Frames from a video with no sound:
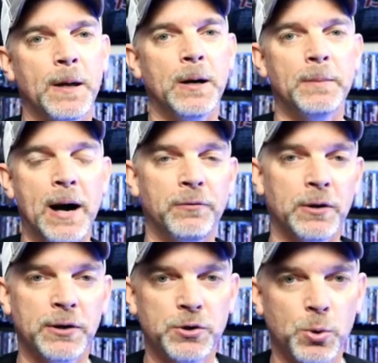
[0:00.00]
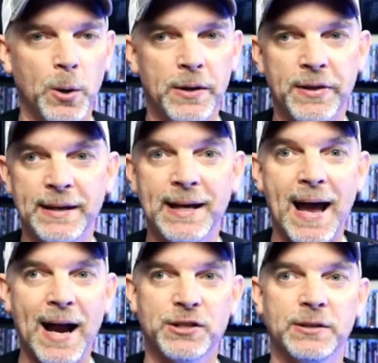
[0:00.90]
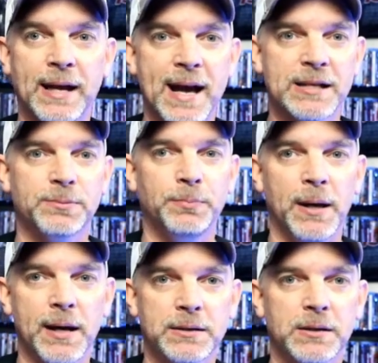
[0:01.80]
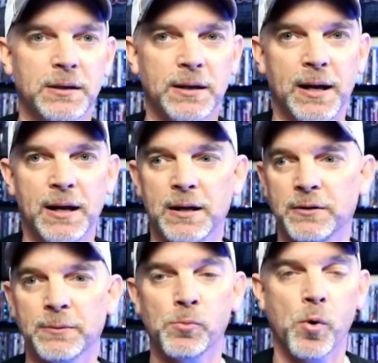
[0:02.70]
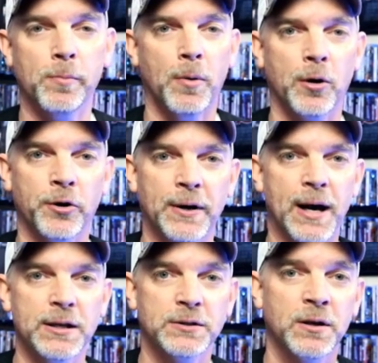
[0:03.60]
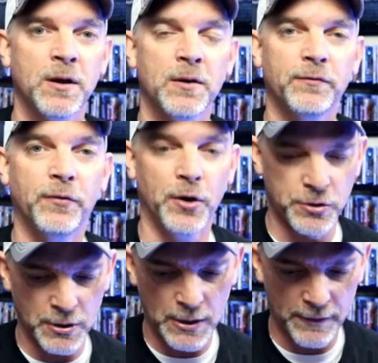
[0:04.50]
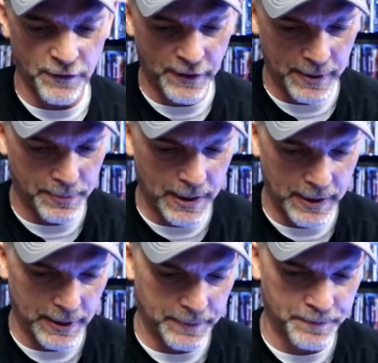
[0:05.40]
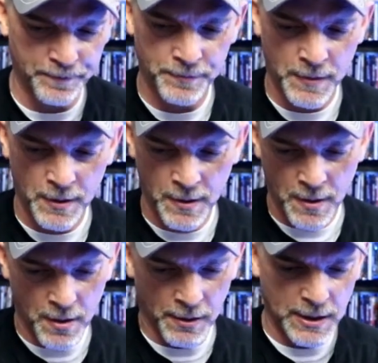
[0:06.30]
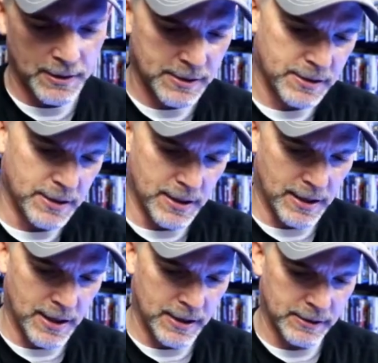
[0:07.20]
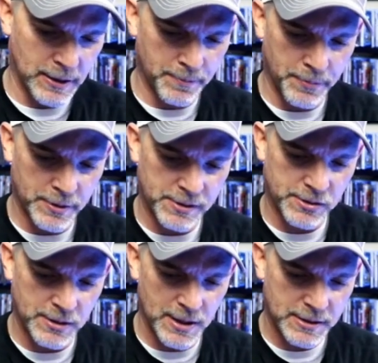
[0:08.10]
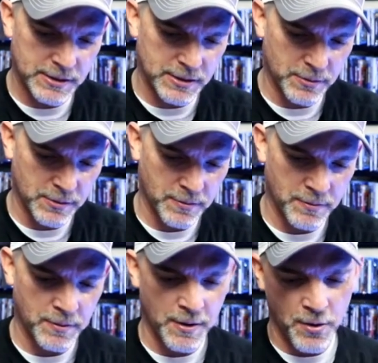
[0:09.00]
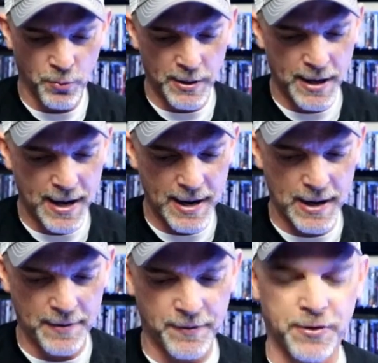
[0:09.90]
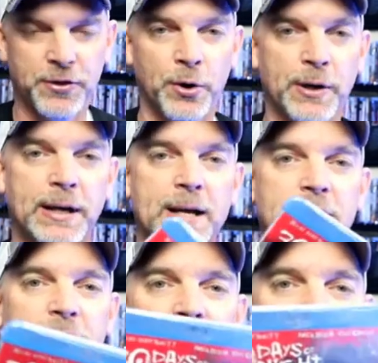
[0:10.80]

Um, I really enjoyed the action aspect and the more modernized version of a vampire. Okay, let's see. At number six, we have 30 Days of